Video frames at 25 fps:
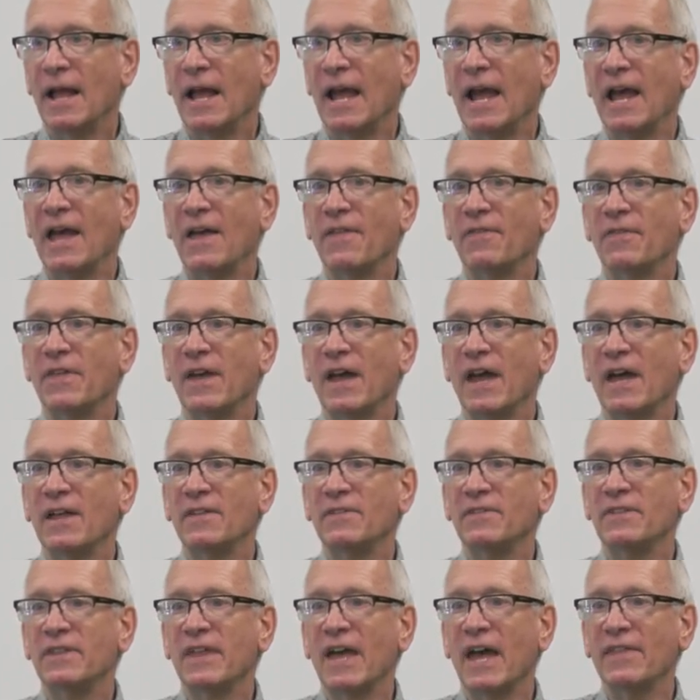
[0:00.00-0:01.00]
And
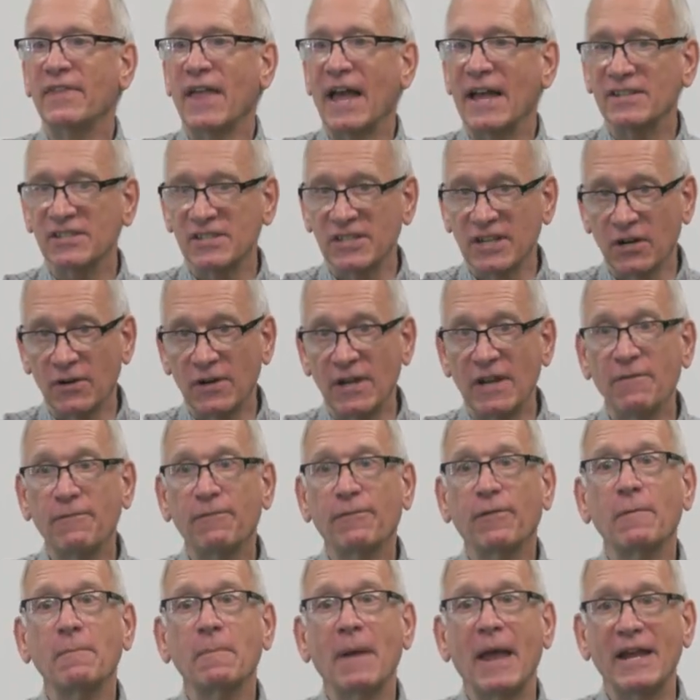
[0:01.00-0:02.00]
then th that's their
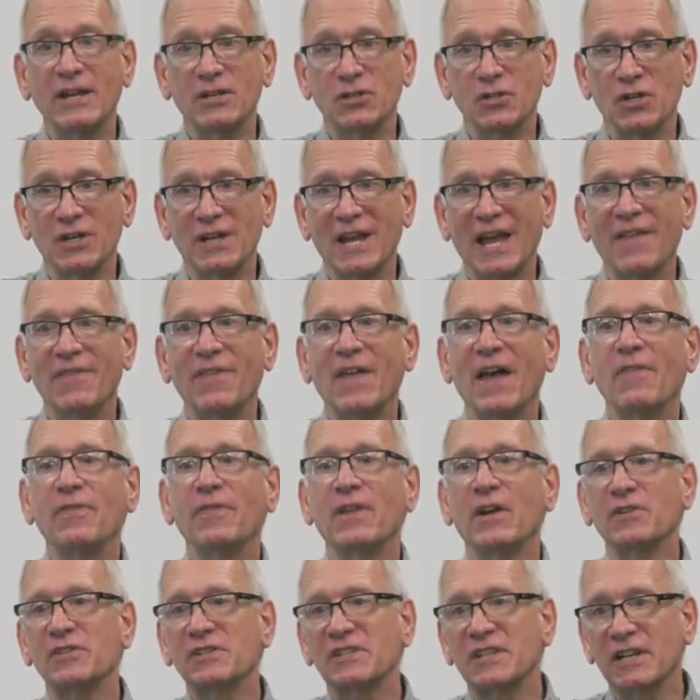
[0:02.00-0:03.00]
information, and then
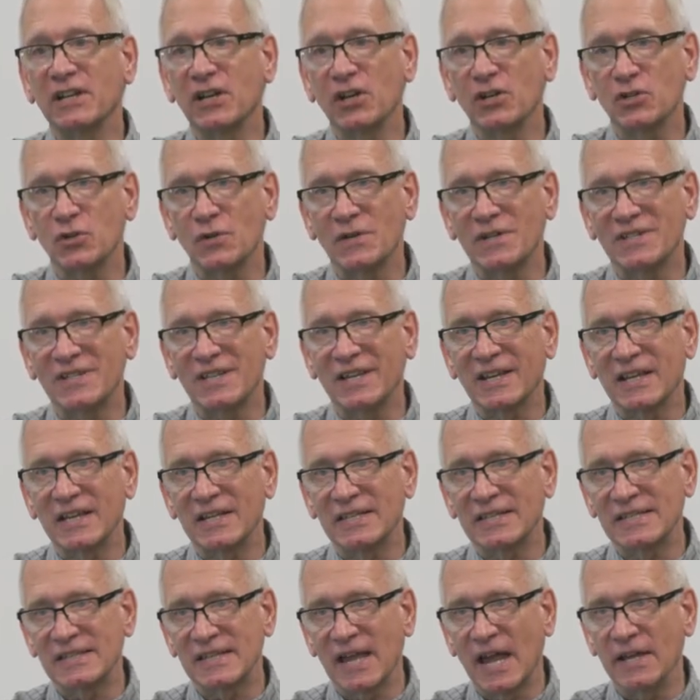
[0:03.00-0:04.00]
their signature is the
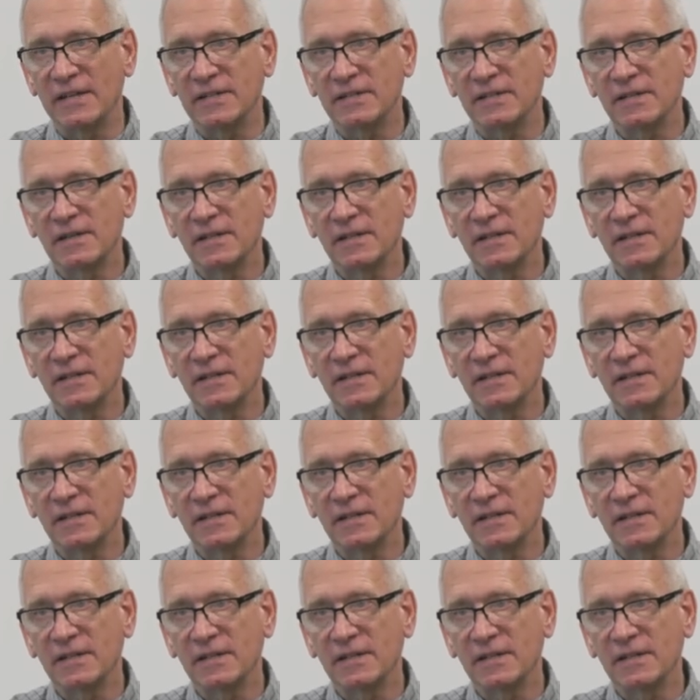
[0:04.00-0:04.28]
consent.